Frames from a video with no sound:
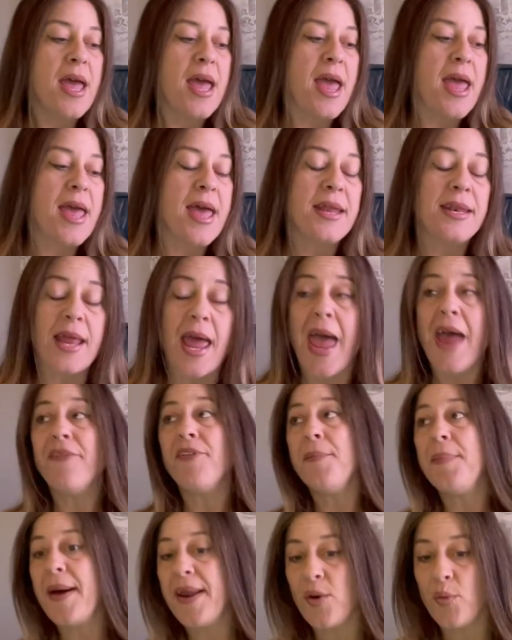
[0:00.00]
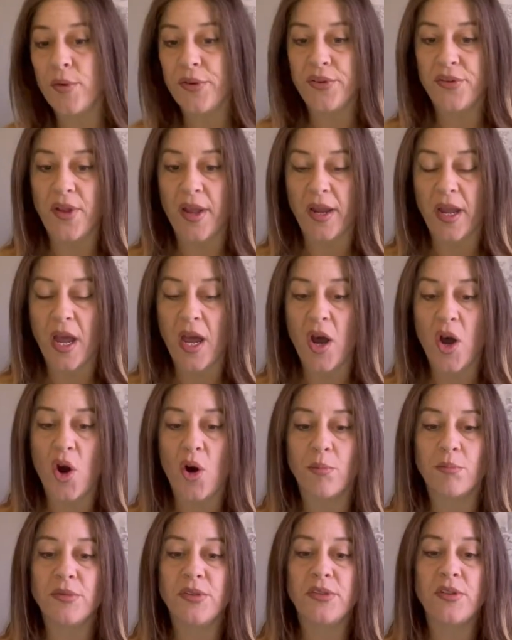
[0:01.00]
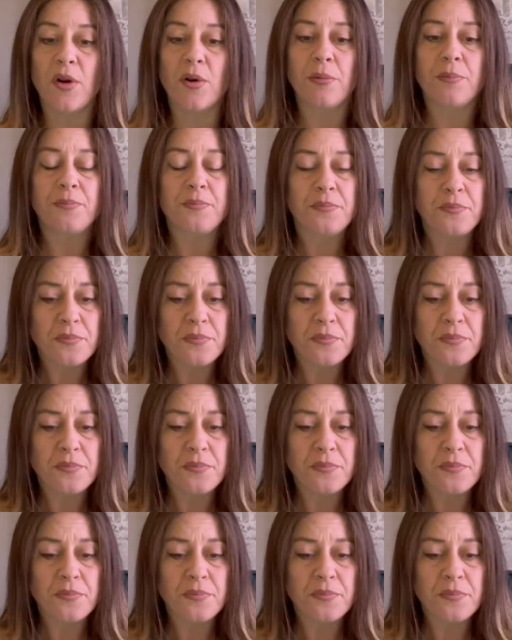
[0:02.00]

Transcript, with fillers: And everybody was stuck at home. So